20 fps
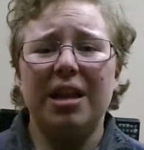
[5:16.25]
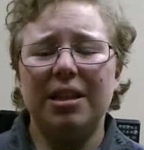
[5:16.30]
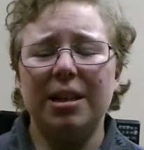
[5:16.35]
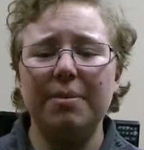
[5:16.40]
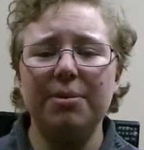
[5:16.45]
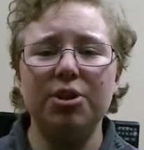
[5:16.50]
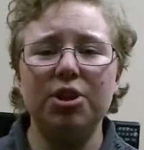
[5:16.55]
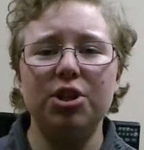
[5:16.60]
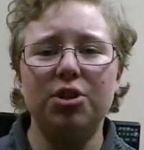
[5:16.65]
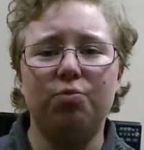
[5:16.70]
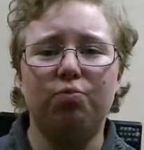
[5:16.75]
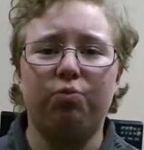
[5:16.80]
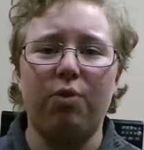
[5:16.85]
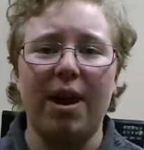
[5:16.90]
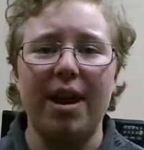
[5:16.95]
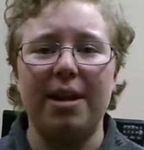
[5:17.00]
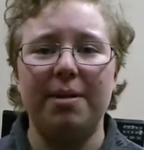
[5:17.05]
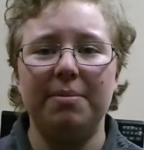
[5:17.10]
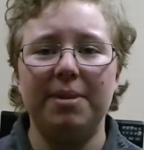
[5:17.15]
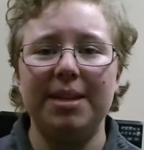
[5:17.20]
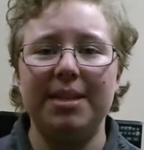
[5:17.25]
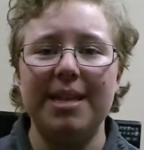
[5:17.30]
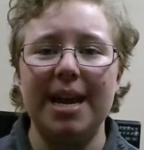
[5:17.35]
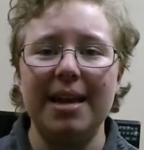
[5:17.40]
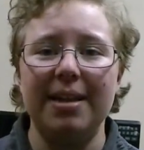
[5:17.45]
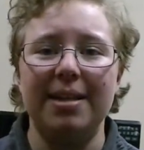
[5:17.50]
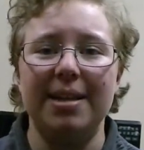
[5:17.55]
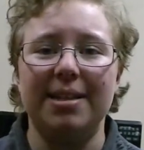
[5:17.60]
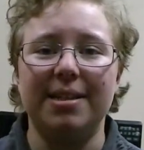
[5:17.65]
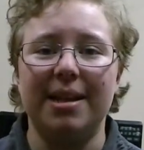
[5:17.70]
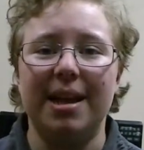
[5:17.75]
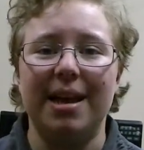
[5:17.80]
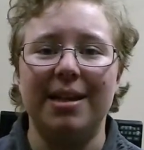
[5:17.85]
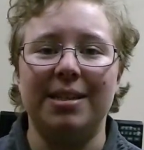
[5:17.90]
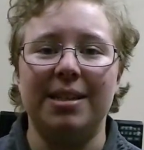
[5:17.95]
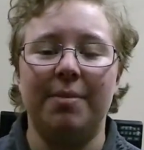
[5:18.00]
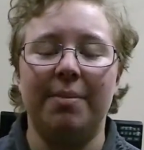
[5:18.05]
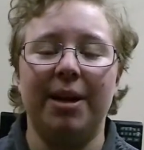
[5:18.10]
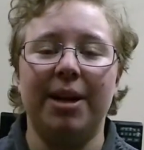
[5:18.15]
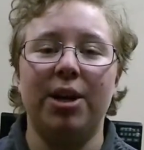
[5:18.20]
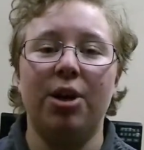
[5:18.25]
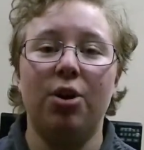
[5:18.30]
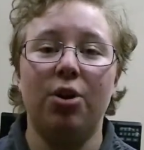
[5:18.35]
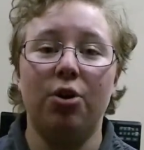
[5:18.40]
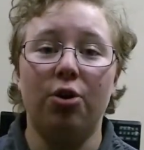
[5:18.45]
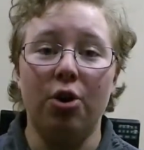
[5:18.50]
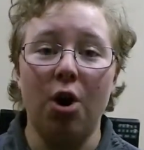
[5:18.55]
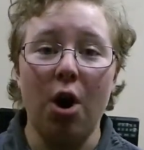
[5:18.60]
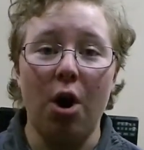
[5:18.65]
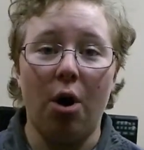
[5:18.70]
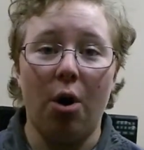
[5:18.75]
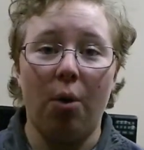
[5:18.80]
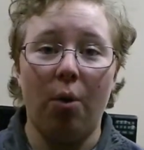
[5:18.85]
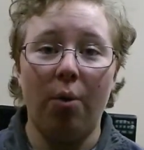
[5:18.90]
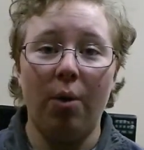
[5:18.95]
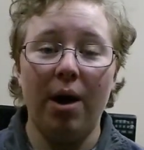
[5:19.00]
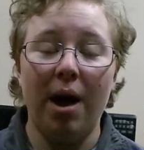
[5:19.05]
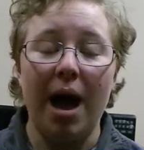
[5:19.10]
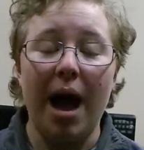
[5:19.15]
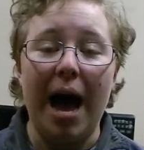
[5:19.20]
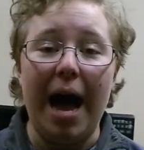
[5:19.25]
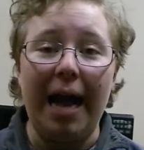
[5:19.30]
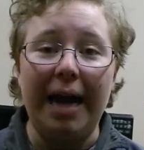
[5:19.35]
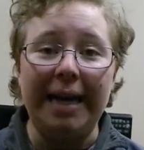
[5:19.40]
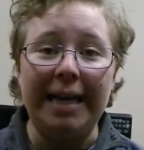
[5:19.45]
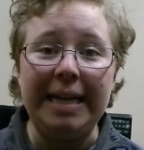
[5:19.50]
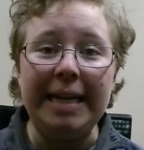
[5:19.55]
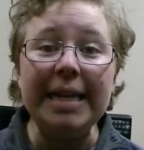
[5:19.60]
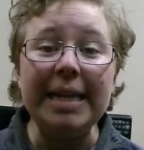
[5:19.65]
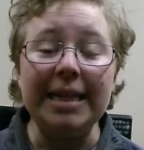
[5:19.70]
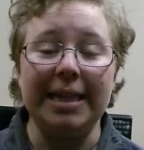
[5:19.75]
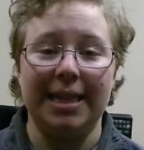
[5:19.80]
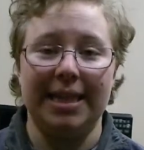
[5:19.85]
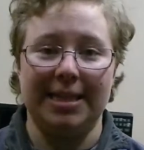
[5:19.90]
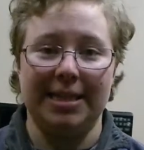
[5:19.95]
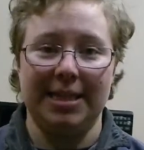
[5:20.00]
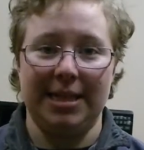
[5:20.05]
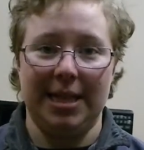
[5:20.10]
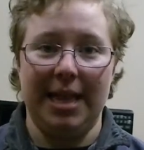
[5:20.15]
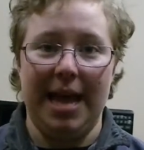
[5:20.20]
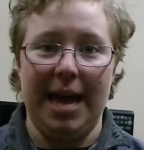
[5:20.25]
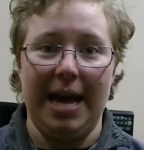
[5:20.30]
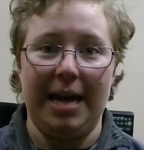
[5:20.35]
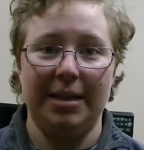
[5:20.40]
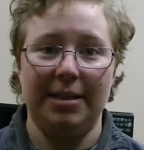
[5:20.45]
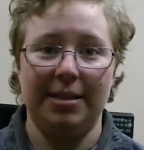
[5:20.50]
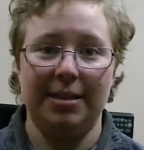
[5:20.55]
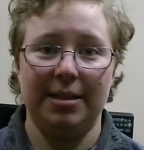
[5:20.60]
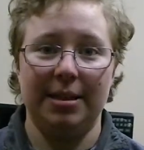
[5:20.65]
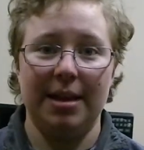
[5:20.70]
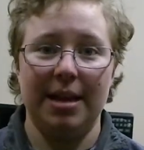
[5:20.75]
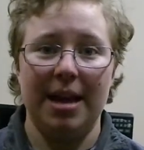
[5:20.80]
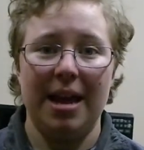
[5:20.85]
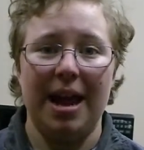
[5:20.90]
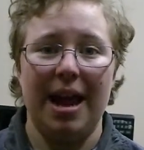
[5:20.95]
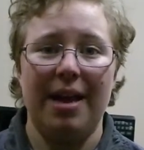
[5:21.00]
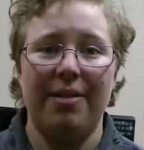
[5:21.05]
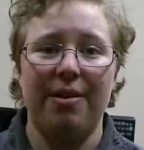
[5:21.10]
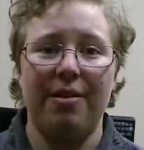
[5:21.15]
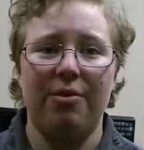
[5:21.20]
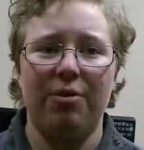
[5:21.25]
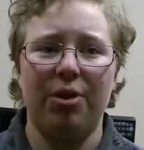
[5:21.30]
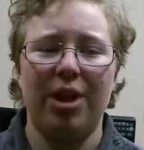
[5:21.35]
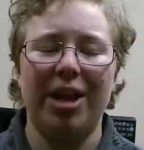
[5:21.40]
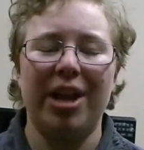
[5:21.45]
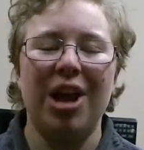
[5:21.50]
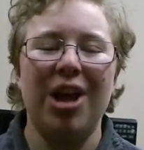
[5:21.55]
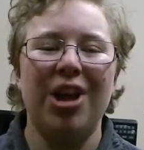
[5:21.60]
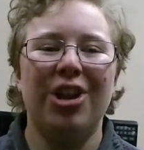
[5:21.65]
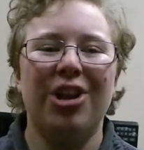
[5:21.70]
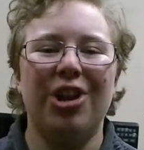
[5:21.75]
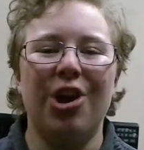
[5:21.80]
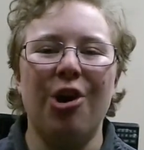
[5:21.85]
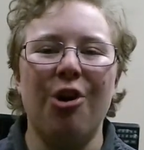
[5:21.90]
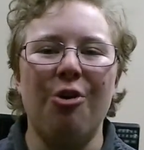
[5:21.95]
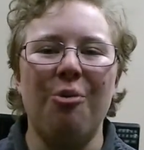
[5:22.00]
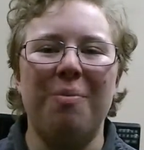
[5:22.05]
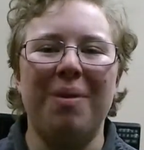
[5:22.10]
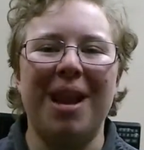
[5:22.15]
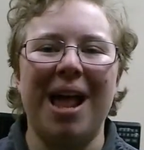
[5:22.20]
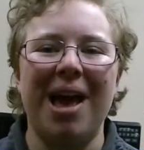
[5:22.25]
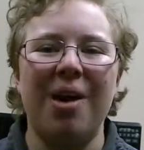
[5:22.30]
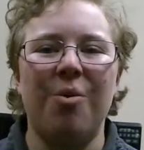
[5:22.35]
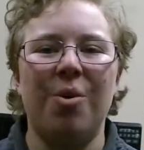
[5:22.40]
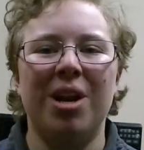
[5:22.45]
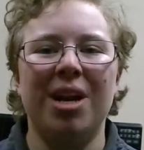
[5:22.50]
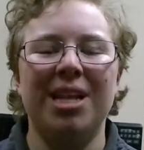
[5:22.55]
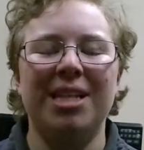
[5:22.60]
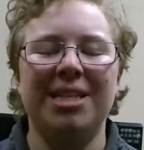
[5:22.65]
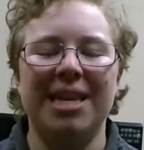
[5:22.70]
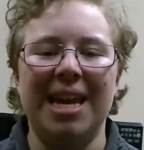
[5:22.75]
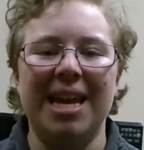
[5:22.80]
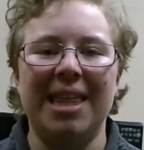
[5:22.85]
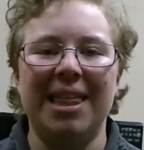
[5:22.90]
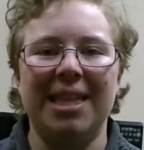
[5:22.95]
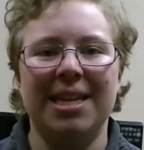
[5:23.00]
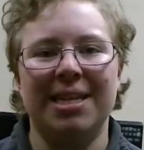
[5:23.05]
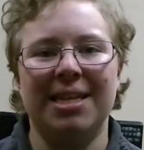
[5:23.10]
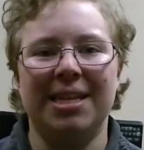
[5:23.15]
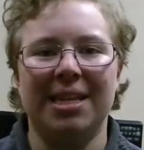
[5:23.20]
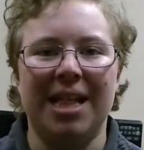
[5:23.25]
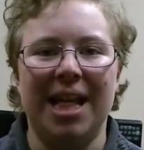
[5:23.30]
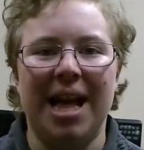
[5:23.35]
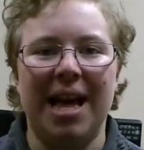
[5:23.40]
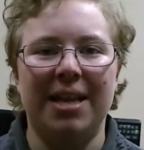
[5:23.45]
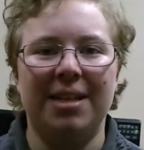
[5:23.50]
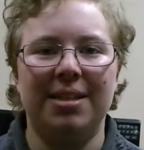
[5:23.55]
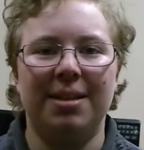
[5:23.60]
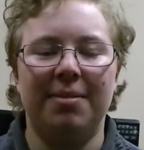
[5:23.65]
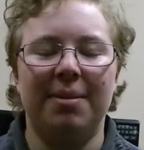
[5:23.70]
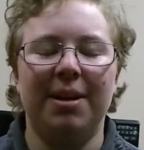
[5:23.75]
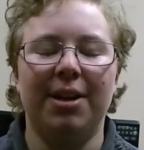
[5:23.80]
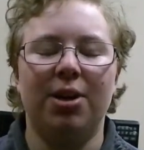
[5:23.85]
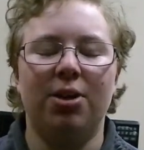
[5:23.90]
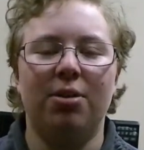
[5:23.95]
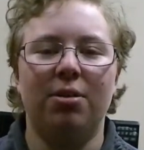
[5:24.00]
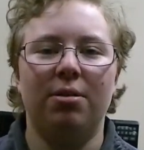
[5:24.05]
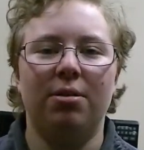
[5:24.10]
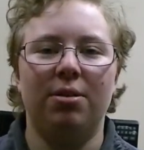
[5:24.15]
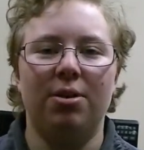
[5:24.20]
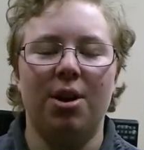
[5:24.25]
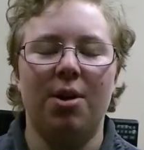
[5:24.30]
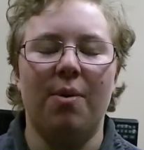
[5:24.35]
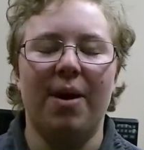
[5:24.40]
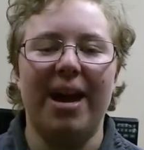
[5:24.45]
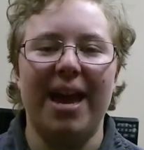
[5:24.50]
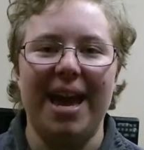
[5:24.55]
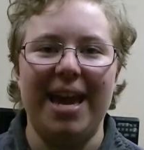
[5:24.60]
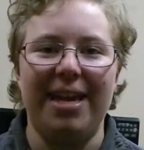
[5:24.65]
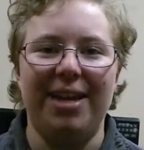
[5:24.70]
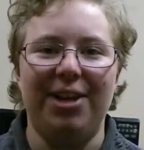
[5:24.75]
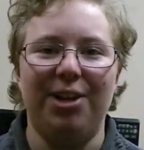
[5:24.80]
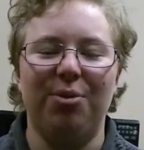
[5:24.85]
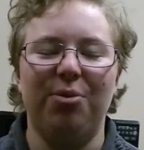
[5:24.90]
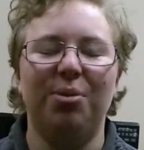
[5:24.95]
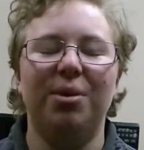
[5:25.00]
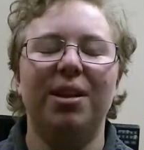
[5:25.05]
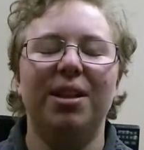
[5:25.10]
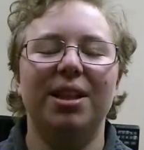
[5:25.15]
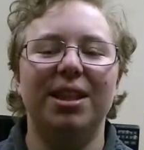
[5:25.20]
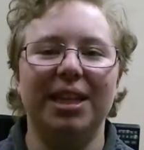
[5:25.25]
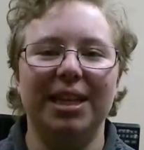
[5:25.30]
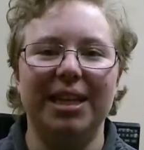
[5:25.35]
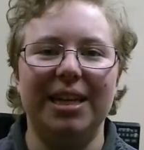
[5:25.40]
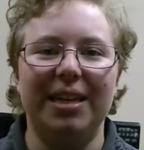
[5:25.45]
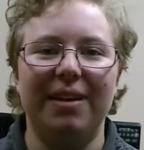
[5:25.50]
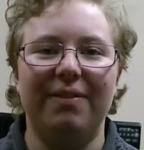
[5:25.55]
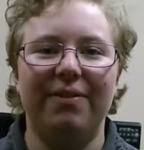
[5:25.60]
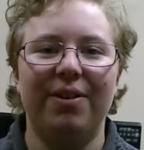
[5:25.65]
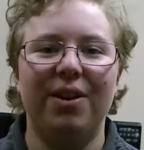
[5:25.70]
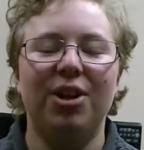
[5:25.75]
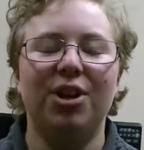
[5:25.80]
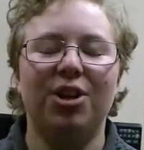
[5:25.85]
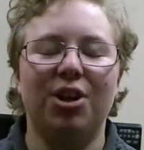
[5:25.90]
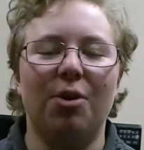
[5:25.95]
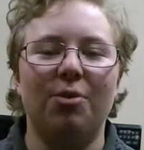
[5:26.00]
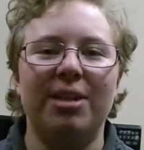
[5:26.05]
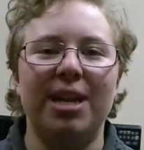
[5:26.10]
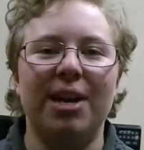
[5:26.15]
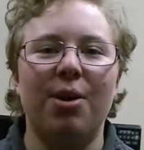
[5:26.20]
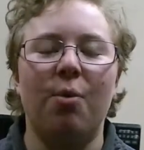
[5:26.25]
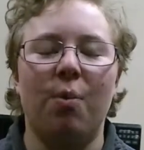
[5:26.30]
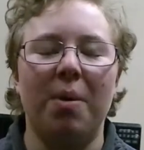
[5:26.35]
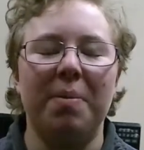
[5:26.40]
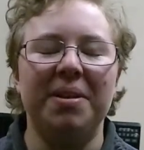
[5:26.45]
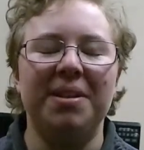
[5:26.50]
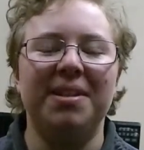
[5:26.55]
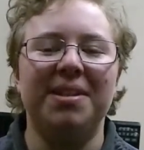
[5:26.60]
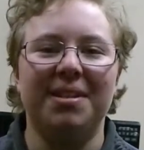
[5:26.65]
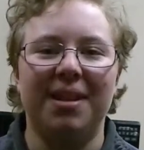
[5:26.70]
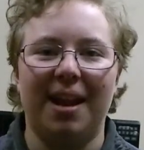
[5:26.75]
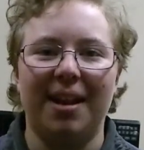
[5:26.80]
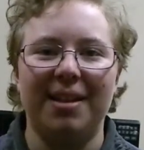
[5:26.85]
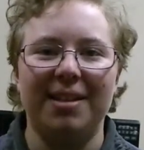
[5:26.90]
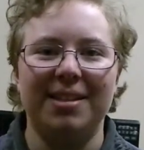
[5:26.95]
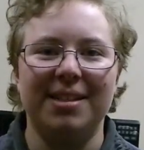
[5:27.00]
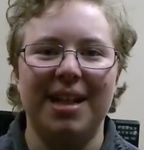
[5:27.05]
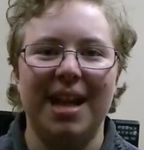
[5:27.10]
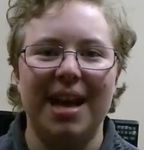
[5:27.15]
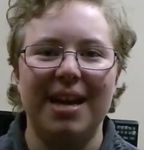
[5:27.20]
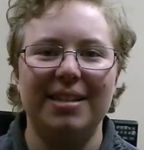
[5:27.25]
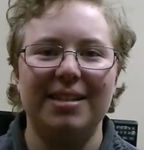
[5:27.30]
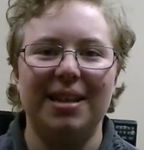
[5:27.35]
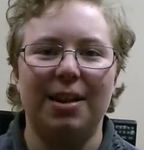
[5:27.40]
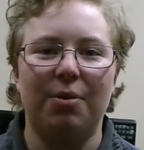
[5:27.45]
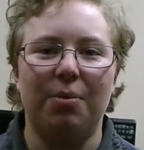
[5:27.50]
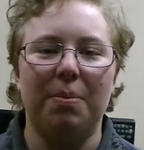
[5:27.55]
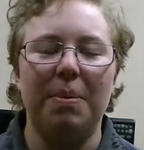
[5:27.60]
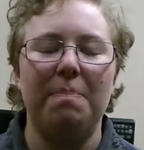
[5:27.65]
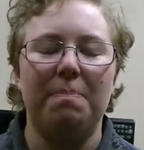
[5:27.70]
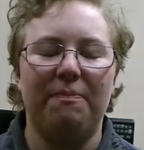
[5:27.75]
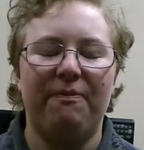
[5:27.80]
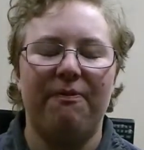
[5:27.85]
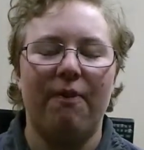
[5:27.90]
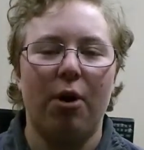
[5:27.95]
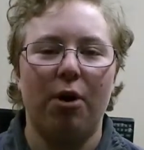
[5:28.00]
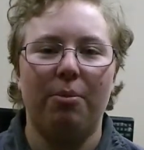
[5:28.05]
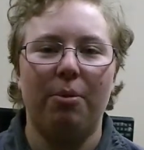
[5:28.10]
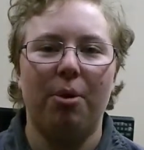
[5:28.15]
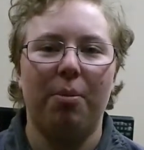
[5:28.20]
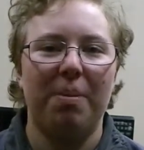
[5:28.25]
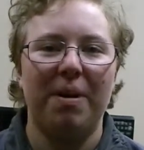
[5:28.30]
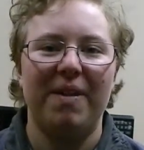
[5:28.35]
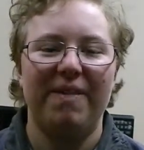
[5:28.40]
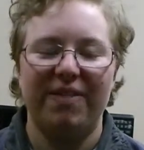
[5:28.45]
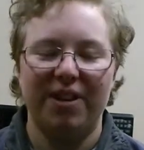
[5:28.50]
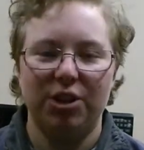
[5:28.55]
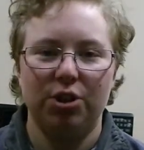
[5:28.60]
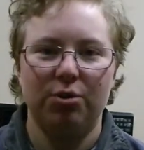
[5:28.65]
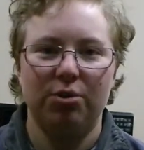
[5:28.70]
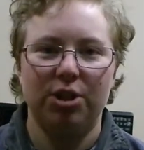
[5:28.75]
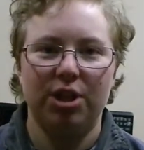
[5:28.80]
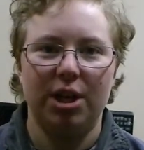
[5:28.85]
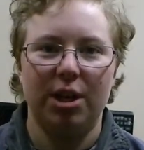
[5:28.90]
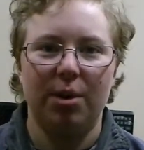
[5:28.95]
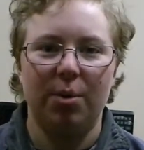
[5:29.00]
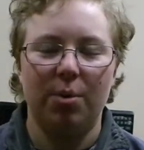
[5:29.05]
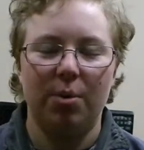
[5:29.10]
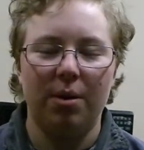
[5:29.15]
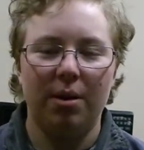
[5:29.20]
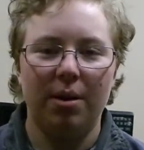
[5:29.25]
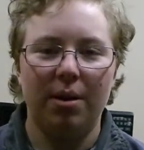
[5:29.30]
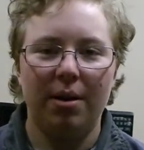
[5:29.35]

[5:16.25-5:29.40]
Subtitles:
Let me just randomly take this class. And I'm like, no, I need this class. And then they're like, no, but I want to take this class. And I'm like, no, I hate you. Leave. Go take a women's studies class. That'll be far more beneficial to you.